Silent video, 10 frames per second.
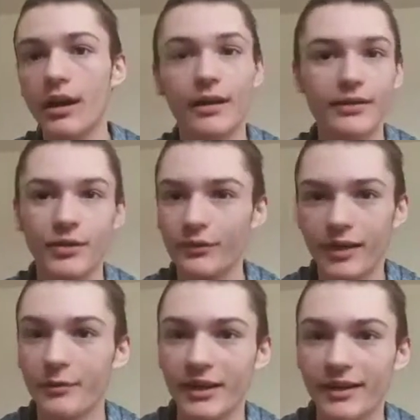I don't
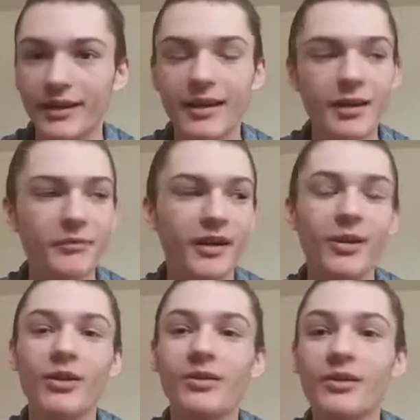recommend it. My
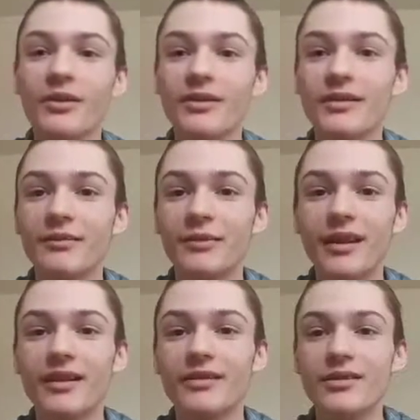doctor, when
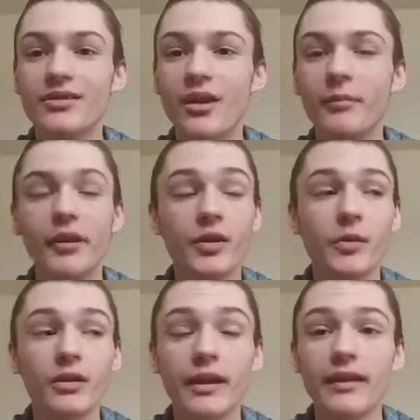I described it to
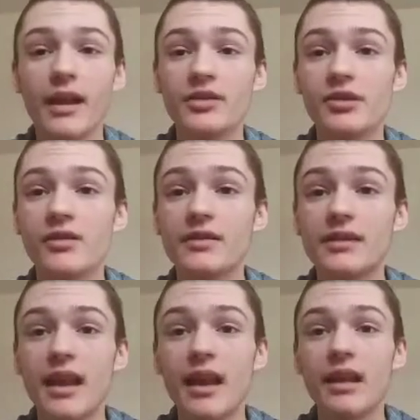her like that, she goes,
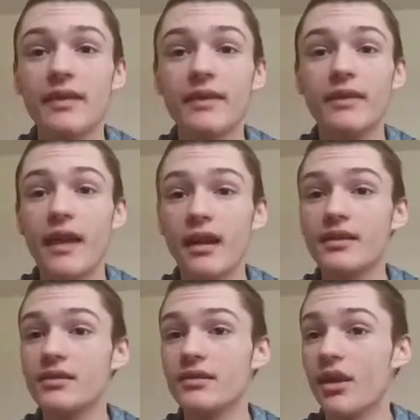That
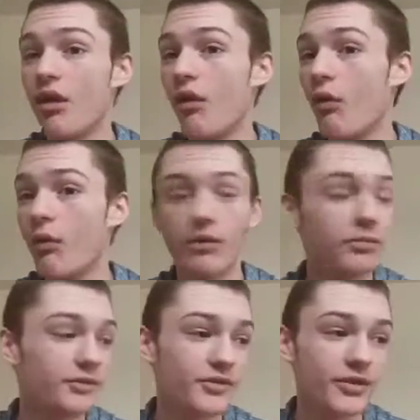is a
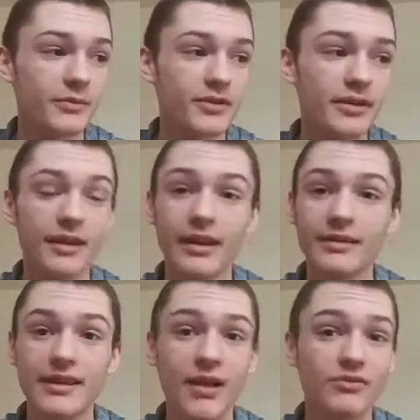horrible description.
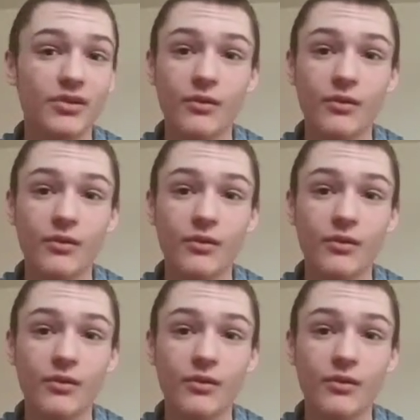That sounds